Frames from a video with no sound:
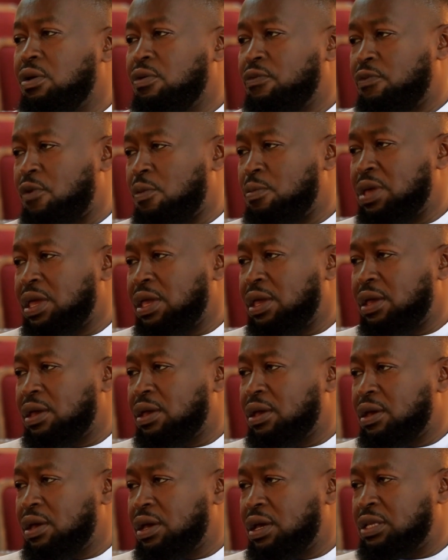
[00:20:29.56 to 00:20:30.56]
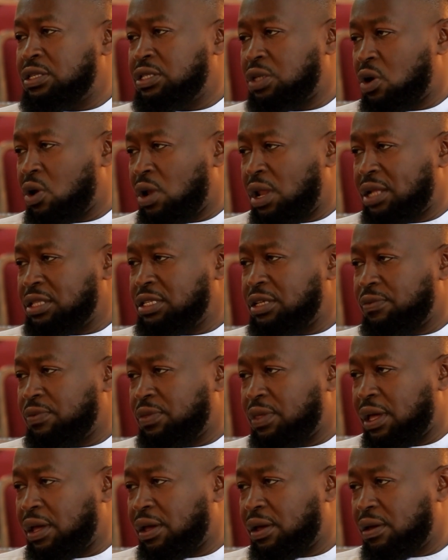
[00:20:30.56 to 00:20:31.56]
for me, it's a collective
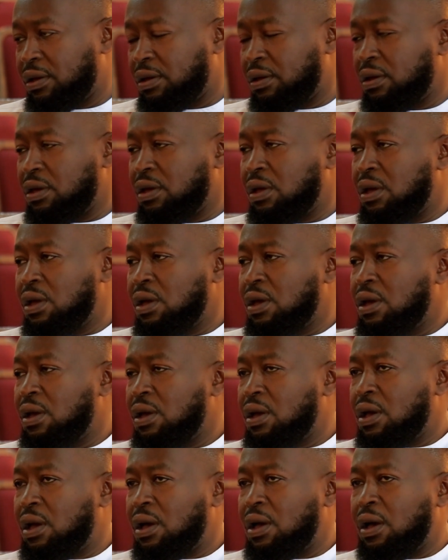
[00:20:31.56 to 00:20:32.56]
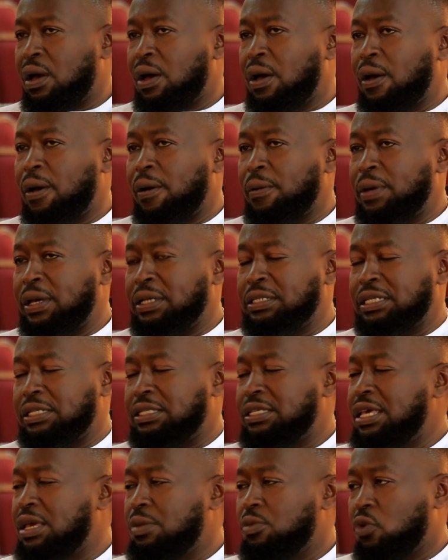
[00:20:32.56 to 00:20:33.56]
thing. Okay. It's a
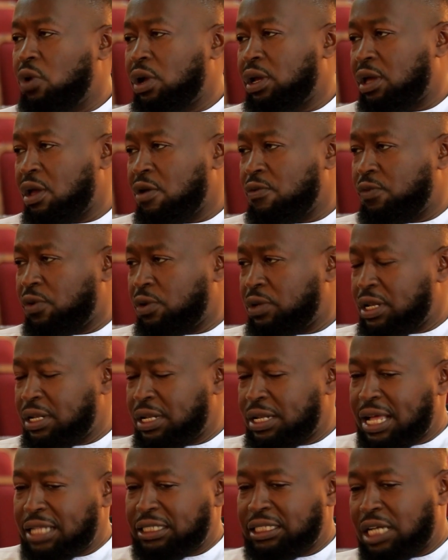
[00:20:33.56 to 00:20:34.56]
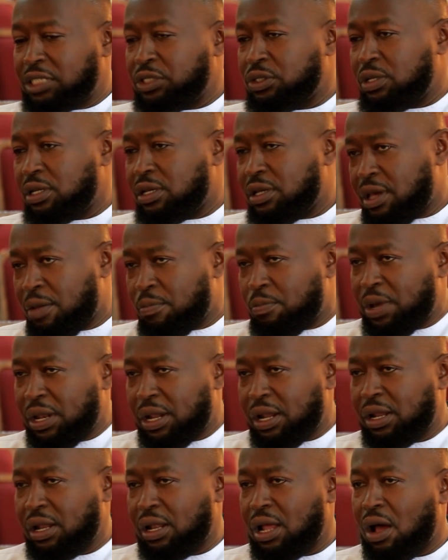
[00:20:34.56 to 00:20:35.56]
teamwork effort, and that's actually
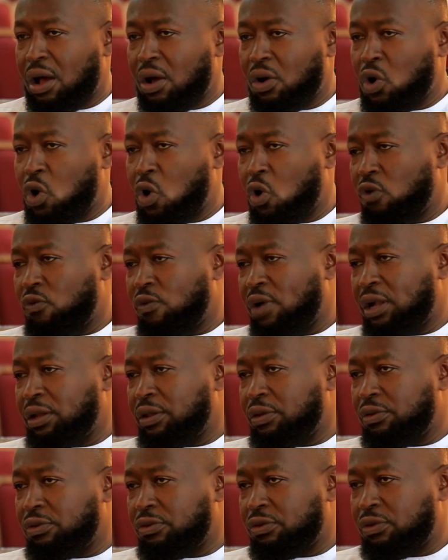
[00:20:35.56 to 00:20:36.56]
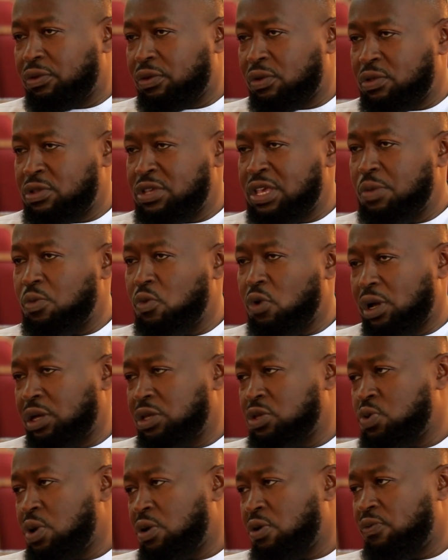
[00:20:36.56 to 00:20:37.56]
embedded in our core values.
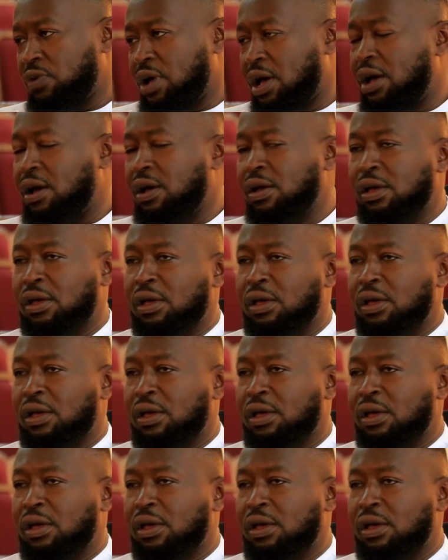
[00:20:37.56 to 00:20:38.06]
Teamwork is one of our